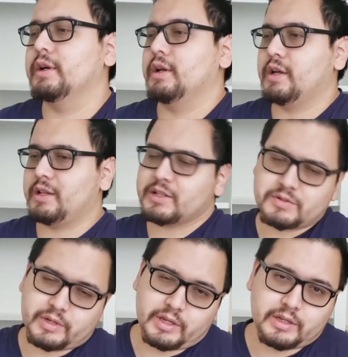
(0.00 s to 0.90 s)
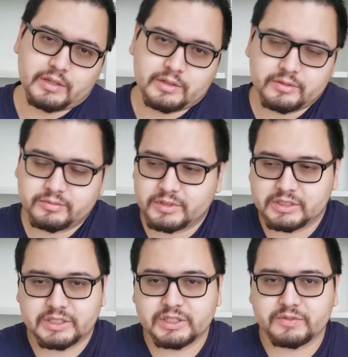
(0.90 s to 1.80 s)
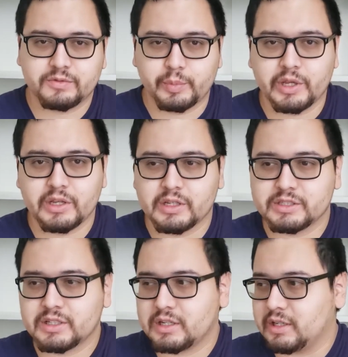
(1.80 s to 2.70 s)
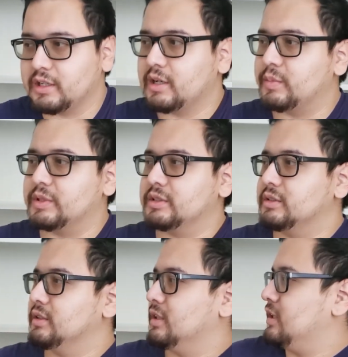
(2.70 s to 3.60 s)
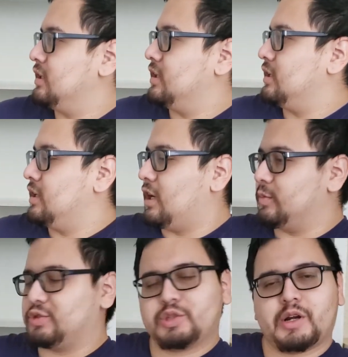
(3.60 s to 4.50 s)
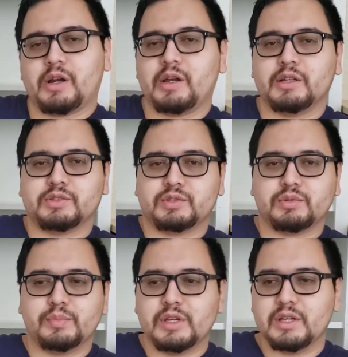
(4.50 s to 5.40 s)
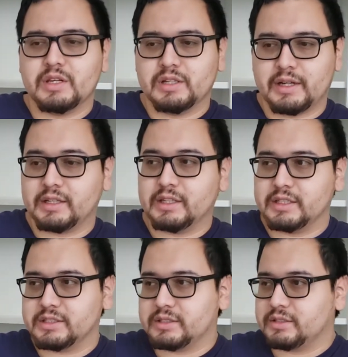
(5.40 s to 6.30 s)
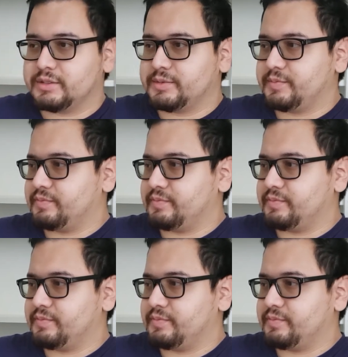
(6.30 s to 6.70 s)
and that's okay. It's just for me. It's not like I'm a I'm trying to be like this